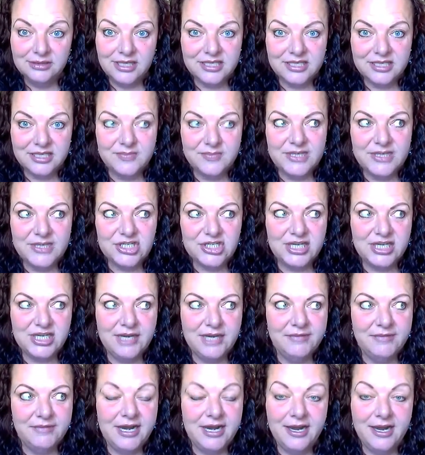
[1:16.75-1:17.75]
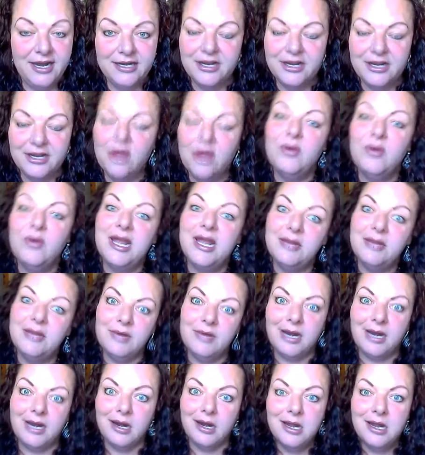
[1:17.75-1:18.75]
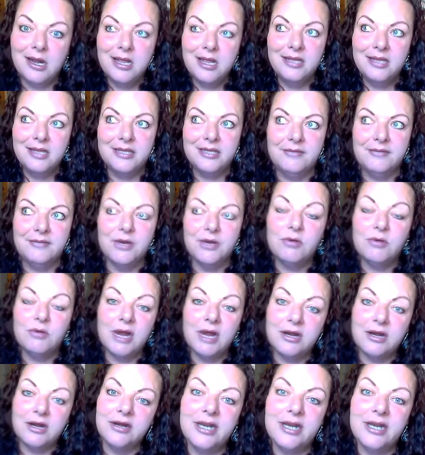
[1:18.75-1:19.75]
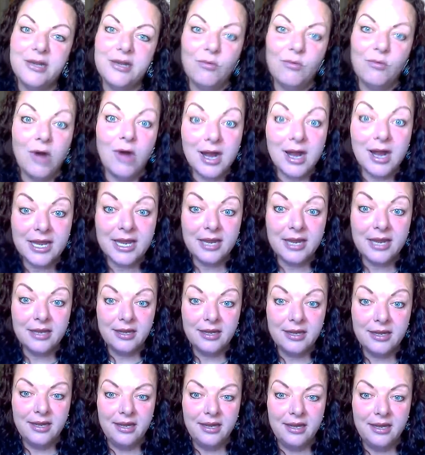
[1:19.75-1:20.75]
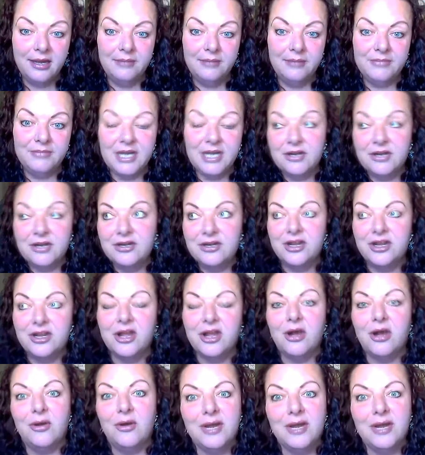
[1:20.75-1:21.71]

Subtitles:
especially when I had to go anywhere that required any walking, I couldn't go.